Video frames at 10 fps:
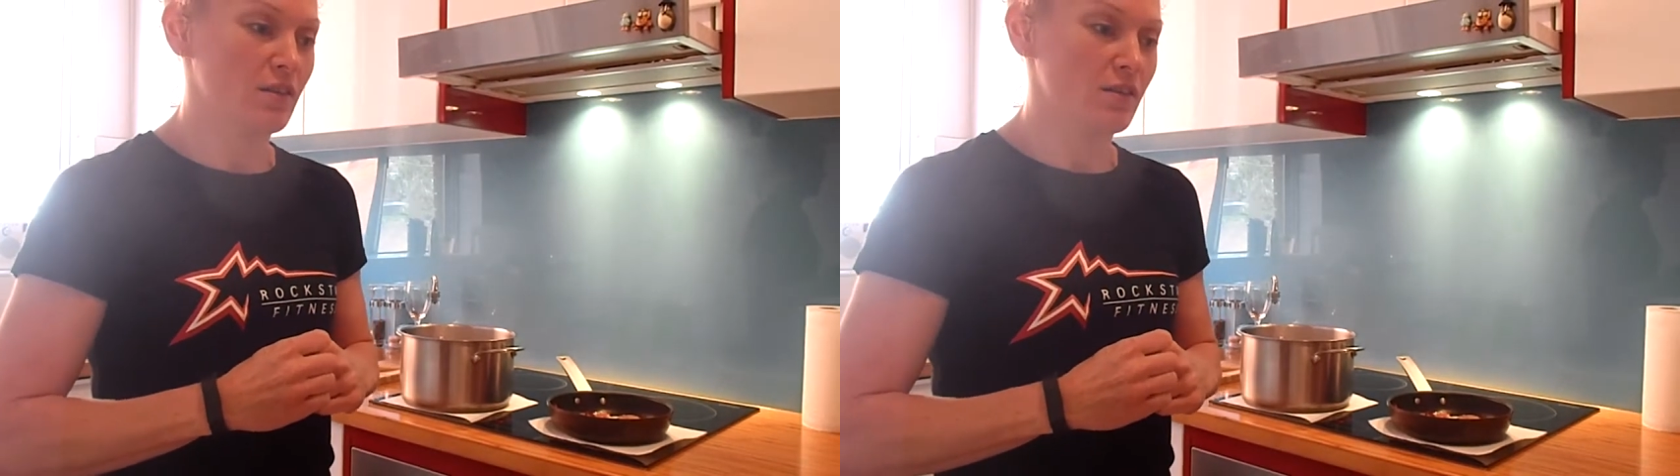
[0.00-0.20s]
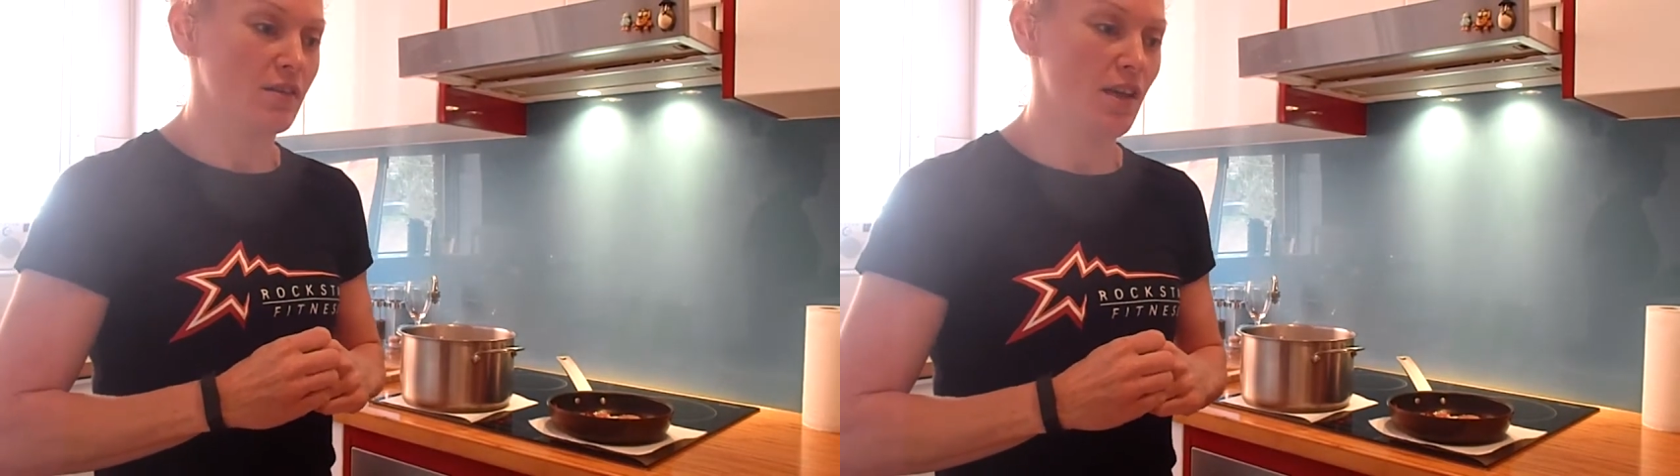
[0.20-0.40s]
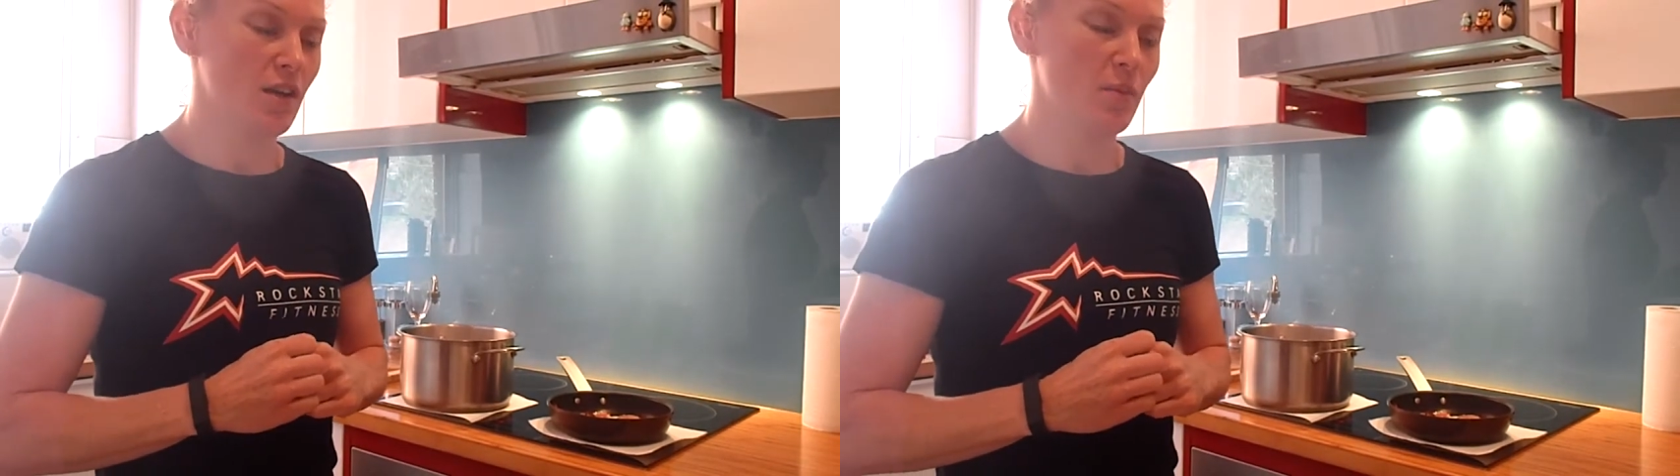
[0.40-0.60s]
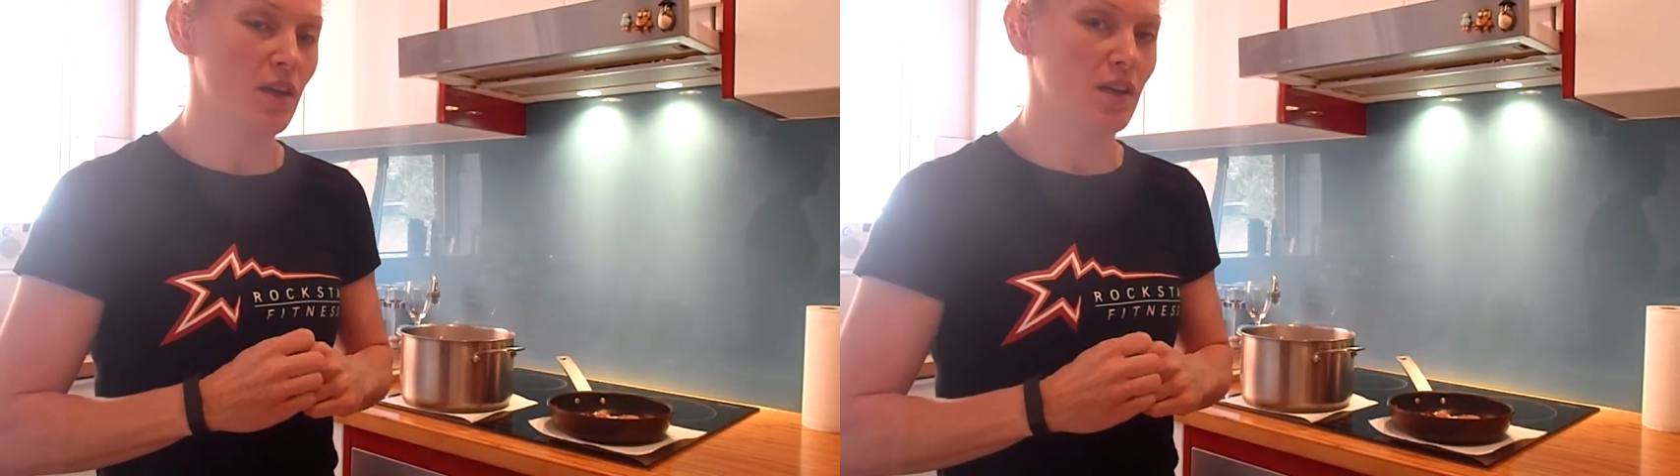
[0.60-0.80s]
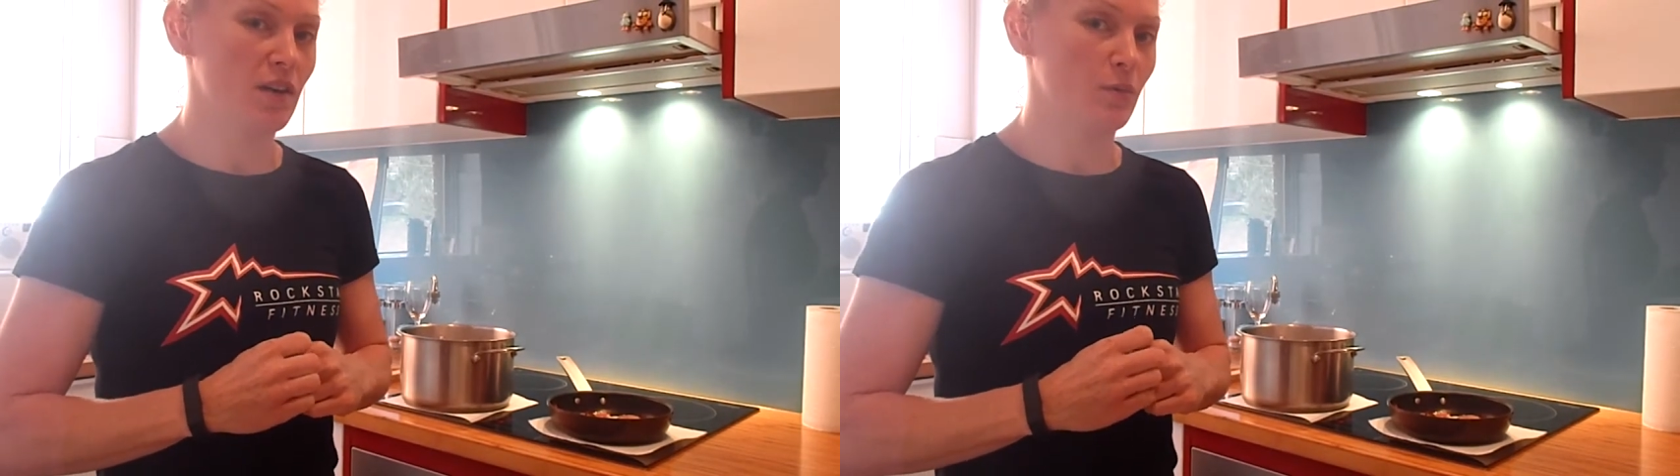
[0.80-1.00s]
started
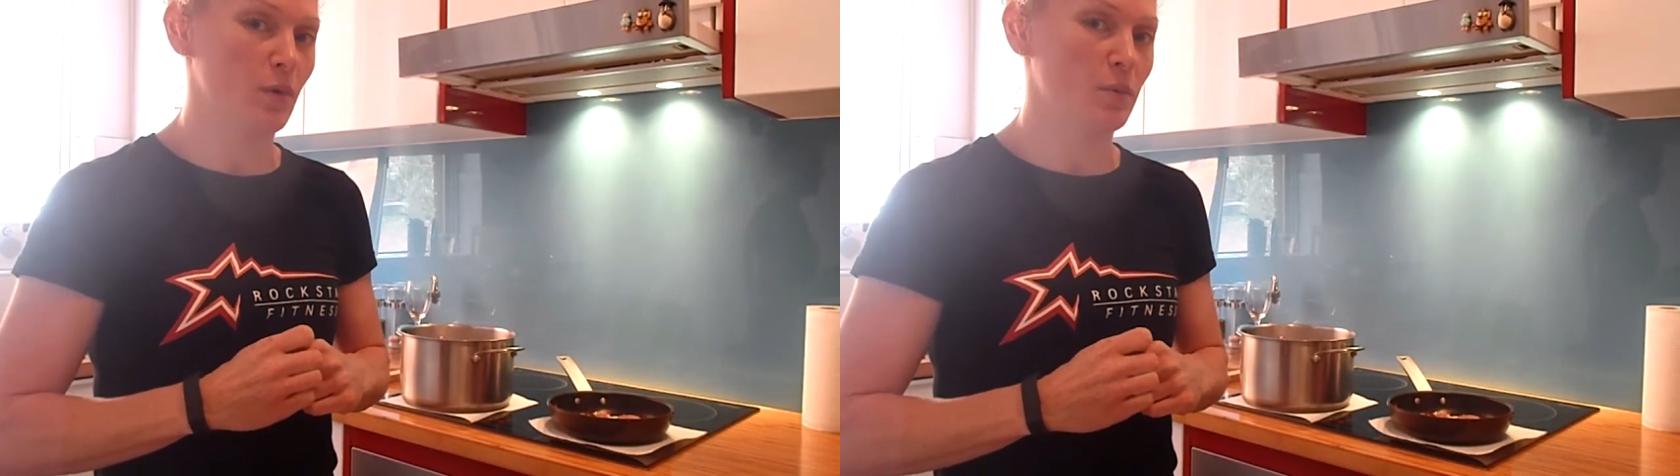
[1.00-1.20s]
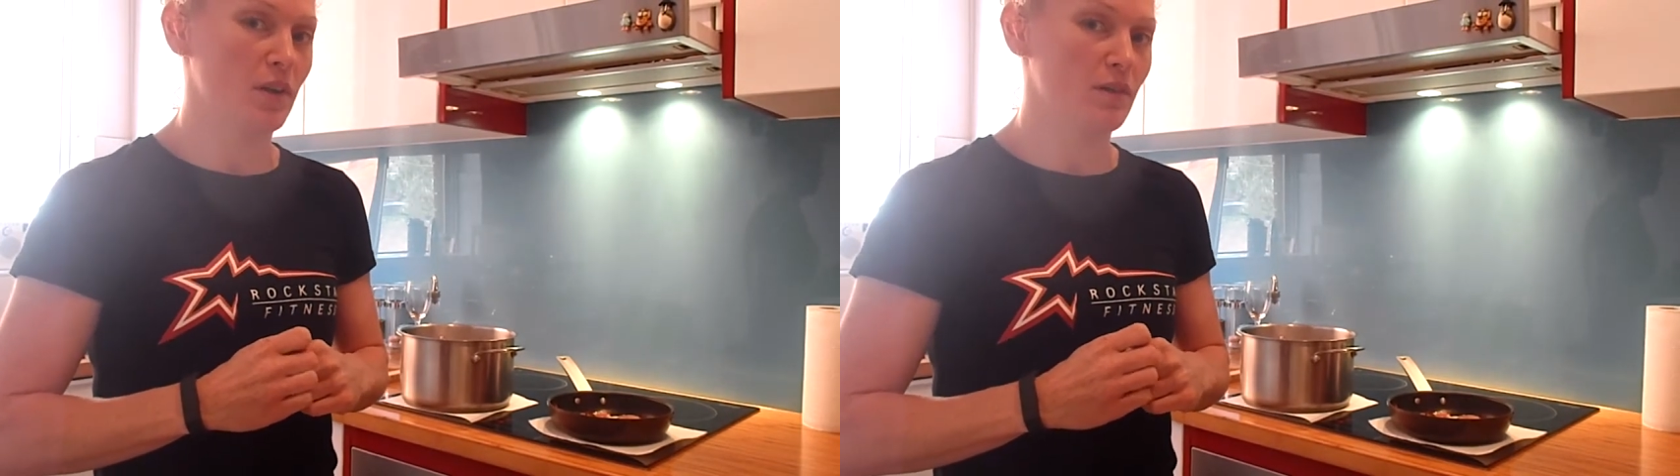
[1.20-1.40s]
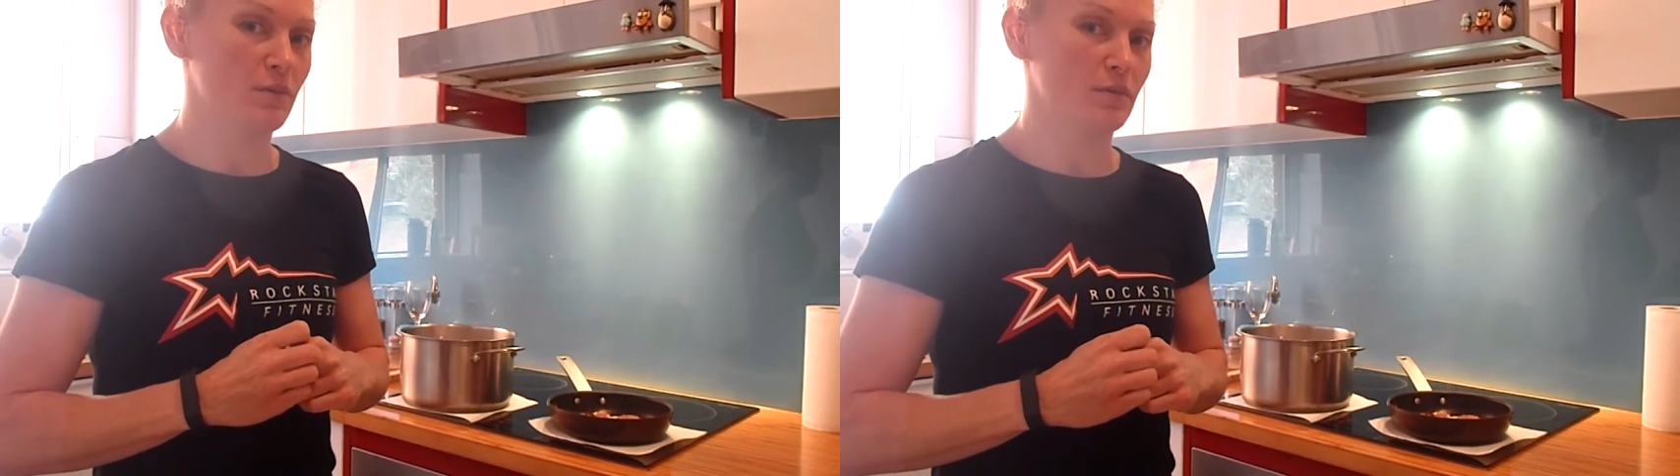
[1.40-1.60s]
making it when we